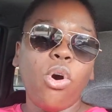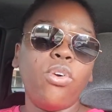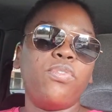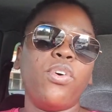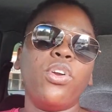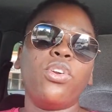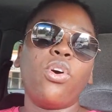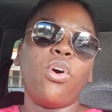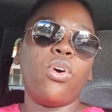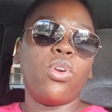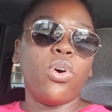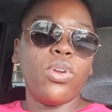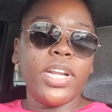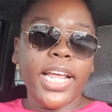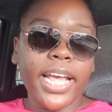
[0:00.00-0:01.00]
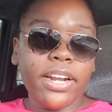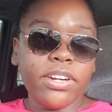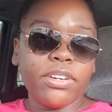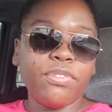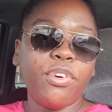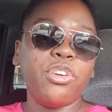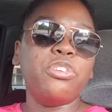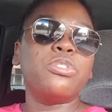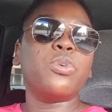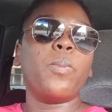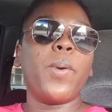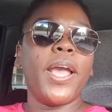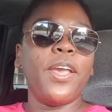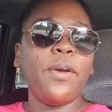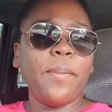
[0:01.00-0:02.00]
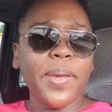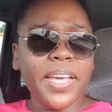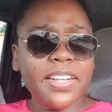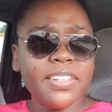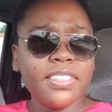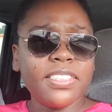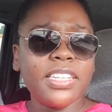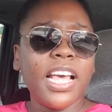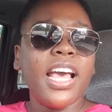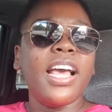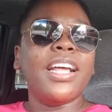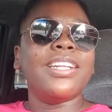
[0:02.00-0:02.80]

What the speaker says: phone call or letter for you to pay your bills?